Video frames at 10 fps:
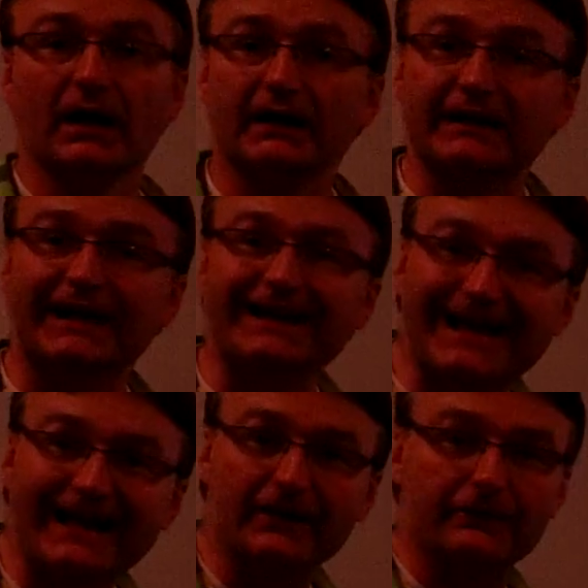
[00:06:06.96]
a
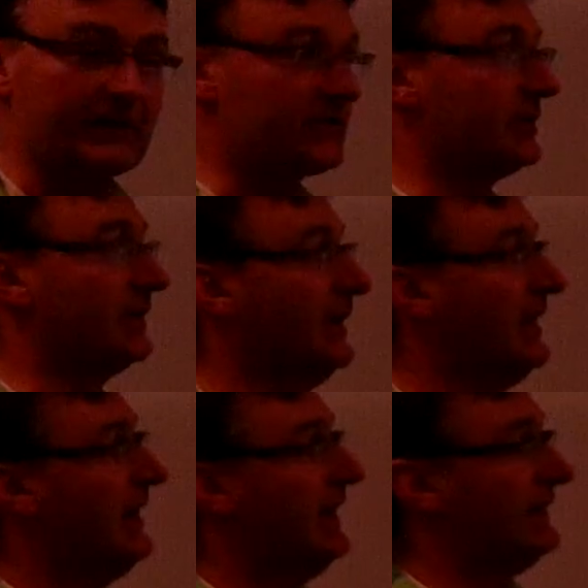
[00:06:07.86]
kinetic friction.
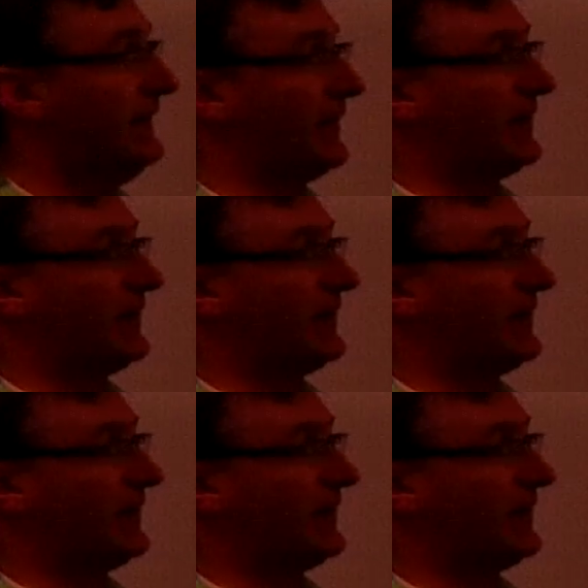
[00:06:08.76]
Now,